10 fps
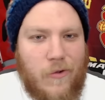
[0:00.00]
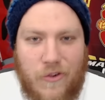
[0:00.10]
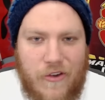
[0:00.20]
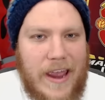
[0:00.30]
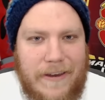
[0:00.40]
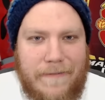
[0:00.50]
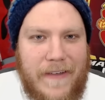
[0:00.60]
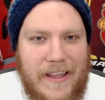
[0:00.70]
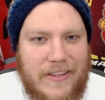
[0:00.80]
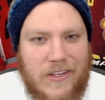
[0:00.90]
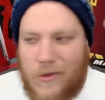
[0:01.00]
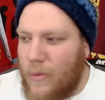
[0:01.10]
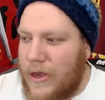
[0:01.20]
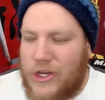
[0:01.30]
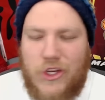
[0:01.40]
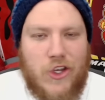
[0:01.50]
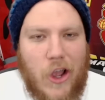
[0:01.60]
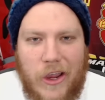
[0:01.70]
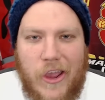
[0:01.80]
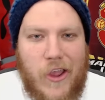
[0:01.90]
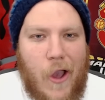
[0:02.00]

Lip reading: great defense, we're shocking